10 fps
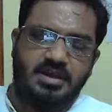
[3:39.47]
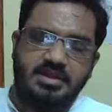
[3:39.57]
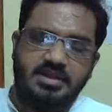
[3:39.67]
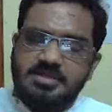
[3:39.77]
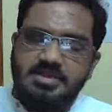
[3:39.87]

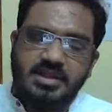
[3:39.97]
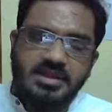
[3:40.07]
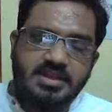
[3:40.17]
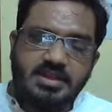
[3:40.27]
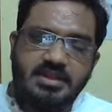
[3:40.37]
I am
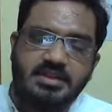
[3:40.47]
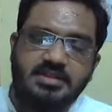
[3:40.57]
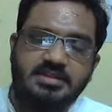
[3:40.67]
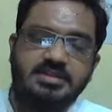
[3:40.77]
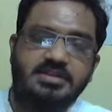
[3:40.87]
saying
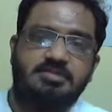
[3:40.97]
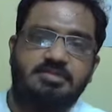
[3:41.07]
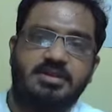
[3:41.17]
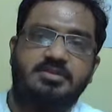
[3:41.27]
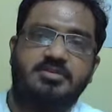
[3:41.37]
this
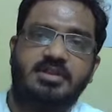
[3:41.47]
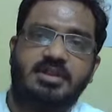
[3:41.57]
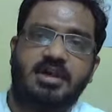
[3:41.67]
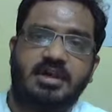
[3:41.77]
particular